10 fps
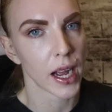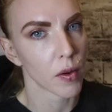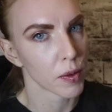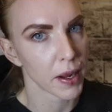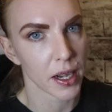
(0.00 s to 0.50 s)

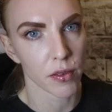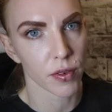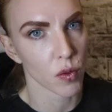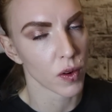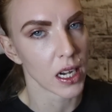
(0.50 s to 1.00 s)
how it made her
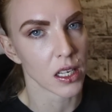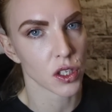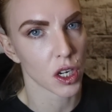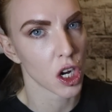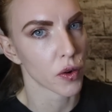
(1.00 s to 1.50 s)
feel really
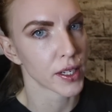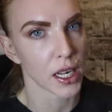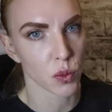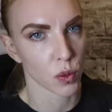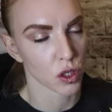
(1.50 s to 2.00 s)
insecure and
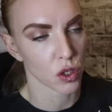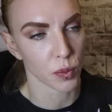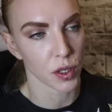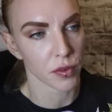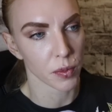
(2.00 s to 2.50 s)
that's what
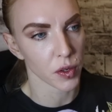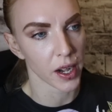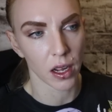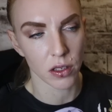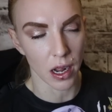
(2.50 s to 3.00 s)
stopped her from
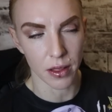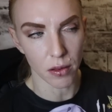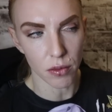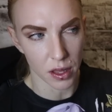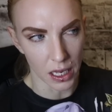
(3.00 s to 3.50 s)
training? Because I
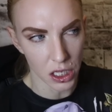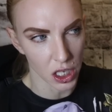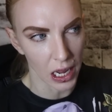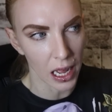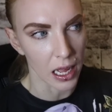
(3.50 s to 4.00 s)
don't think
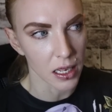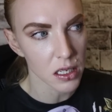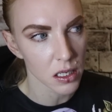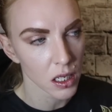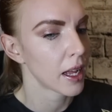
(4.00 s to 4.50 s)
she
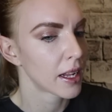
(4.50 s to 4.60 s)
has.